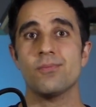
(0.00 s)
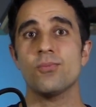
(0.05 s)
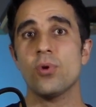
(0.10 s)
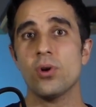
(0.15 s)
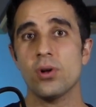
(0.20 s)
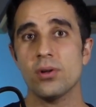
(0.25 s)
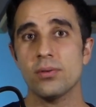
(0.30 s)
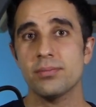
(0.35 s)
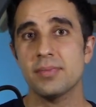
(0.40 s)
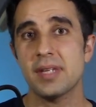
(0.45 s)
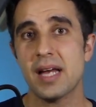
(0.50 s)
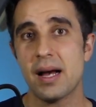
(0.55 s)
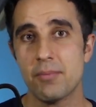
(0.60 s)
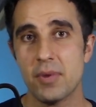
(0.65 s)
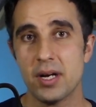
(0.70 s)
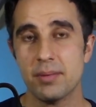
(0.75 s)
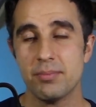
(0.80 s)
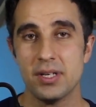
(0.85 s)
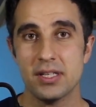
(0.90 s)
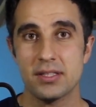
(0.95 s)
Well, that
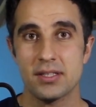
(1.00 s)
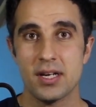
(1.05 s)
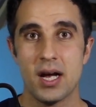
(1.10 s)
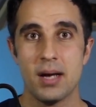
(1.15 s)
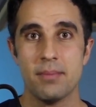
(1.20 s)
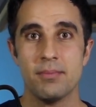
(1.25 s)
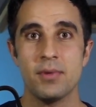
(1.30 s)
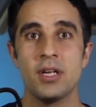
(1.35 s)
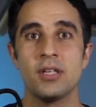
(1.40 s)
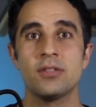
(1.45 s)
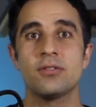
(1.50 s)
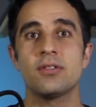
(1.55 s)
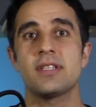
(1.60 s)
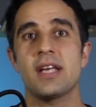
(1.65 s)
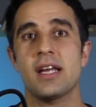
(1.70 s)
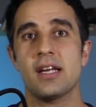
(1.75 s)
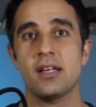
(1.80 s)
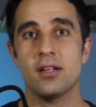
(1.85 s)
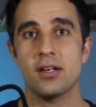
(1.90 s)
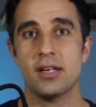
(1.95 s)
might be a time to
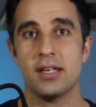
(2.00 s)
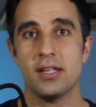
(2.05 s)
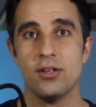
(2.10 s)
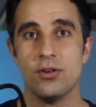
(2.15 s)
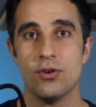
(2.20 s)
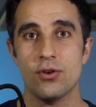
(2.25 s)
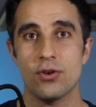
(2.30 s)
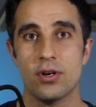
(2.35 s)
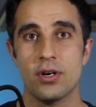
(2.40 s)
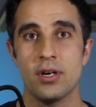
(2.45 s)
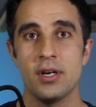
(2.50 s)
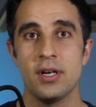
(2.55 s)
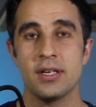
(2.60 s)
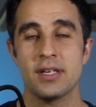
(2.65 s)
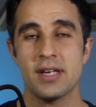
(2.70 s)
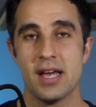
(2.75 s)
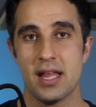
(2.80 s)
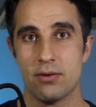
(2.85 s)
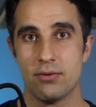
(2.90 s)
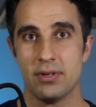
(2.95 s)
take a look at your
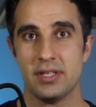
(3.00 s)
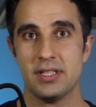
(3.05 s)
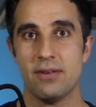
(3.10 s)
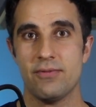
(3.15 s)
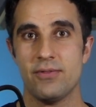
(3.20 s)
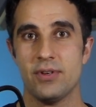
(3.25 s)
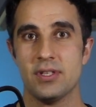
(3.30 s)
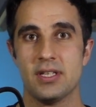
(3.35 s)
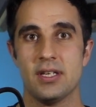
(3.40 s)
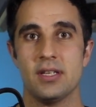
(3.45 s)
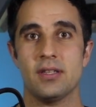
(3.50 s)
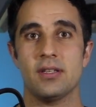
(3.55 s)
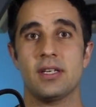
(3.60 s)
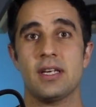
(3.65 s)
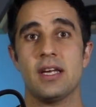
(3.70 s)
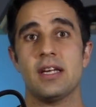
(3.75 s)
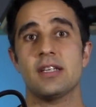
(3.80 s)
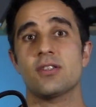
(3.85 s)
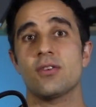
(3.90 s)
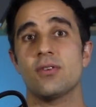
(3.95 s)
caloric deficit.
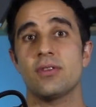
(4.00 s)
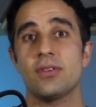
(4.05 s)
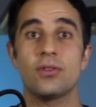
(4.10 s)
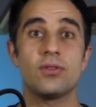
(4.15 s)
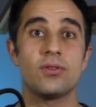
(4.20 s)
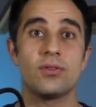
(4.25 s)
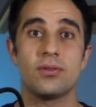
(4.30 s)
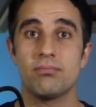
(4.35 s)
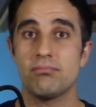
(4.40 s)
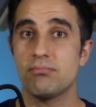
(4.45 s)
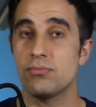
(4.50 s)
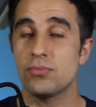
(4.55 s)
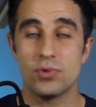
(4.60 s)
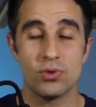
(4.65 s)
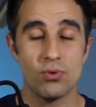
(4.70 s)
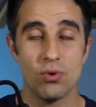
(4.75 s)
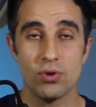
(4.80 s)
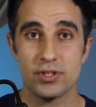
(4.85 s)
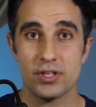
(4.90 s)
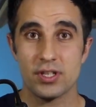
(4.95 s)
Okay, so
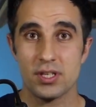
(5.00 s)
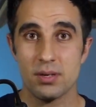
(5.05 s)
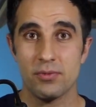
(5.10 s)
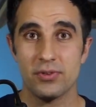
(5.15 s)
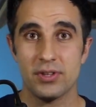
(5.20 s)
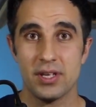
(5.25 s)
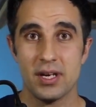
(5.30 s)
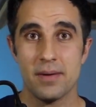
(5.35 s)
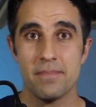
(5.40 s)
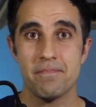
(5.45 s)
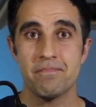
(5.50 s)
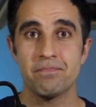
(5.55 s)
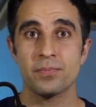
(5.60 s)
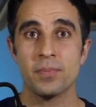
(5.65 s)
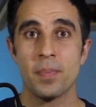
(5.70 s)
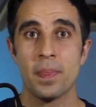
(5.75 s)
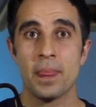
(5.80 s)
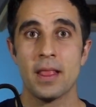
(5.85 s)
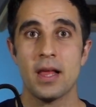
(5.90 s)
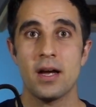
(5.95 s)
those are some of the
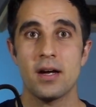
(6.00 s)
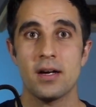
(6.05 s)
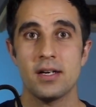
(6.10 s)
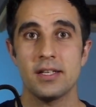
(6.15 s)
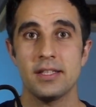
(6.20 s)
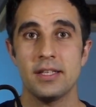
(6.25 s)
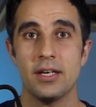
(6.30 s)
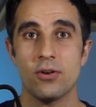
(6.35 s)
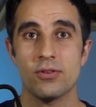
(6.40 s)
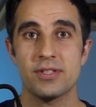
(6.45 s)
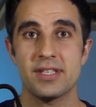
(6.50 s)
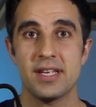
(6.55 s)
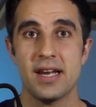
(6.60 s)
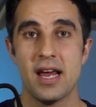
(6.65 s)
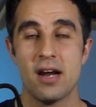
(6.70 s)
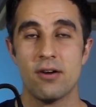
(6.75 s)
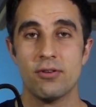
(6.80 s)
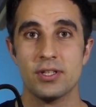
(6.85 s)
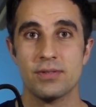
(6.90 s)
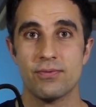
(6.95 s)
you know,
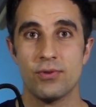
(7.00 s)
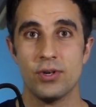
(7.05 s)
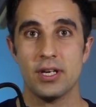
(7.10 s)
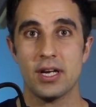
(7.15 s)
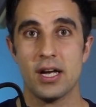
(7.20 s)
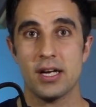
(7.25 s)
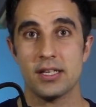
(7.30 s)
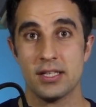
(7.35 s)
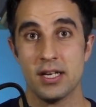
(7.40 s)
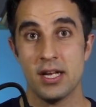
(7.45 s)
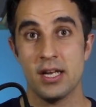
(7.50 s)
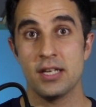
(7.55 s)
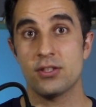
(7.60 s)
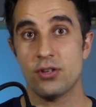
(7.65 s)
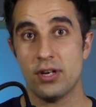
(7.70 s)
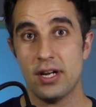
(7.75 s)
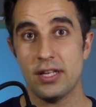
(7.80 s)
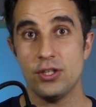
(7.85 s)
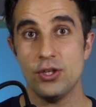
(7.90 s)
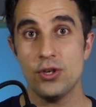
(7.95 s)
scenarios for you guys, so
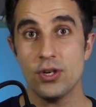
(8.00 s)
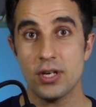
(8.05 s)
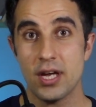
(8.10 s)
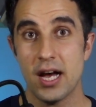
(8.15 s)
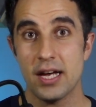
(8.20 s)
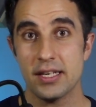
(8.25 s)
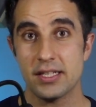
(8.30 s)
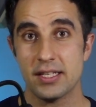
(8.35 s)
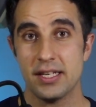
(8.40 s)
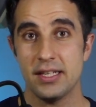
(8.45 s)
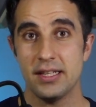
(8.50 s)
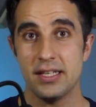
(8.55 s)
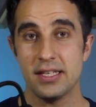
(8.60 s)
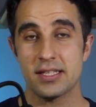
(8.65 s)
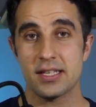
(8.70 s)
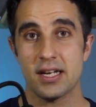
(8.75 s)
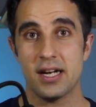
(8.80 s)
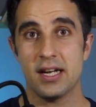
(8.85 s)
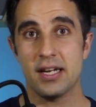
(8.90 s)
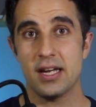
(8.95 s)
that you guys can
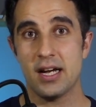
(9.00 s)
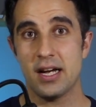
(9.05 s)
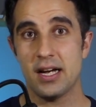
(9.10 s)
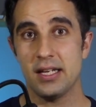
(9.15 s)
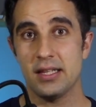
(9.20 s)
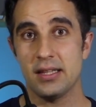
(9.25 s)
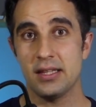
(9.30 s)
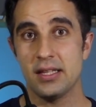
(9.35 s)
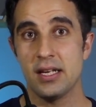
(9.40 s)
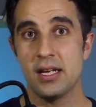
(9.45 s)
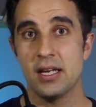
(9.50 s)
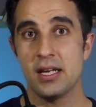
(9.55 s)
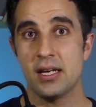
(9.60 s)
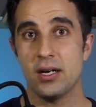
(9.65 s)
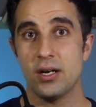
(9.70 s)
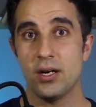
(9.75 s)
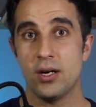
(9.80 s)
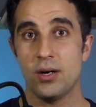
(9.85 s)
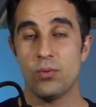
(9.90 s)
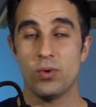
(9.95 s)
decide on
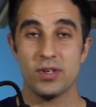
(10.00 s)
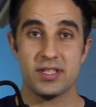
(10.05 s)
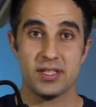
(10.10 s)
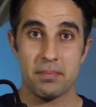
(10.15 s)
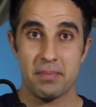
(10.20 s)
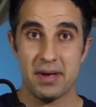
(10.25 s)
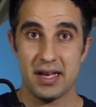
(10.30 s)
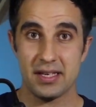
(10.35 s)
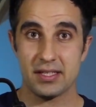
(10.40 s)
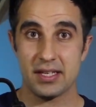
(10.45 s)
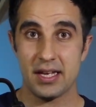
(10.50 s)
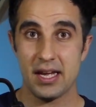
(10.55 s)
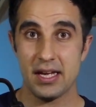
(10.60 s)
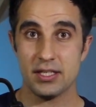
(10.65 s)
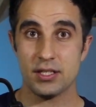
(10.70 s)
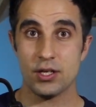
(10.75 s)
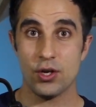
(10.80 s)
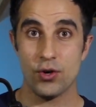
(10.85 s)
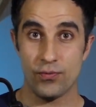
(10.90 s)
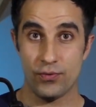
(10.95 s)
what's the best case
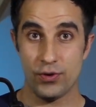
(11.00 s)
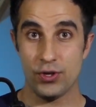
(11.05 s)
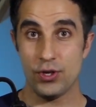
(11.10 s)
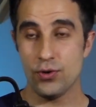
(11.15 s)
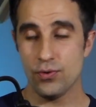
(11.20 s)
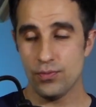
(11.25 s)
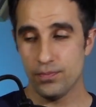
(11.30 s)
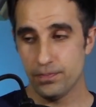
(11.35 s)
for you.